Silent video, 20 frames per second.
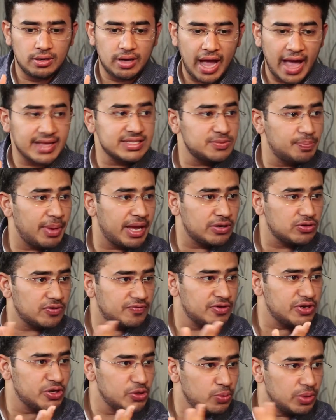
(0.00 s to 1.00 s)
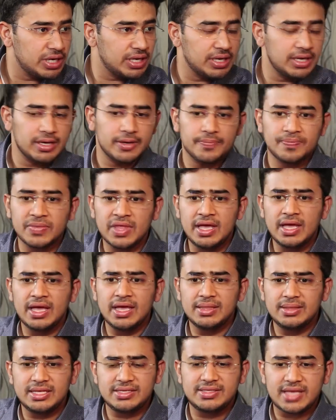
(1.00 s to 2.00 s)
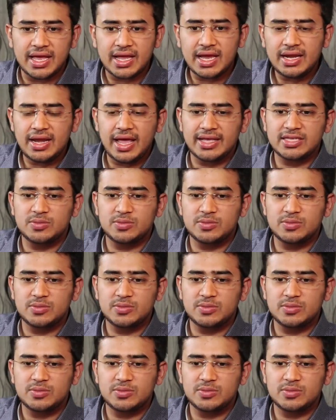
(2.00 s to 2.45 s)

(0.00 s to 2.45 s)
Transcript: aspect of a new India. The second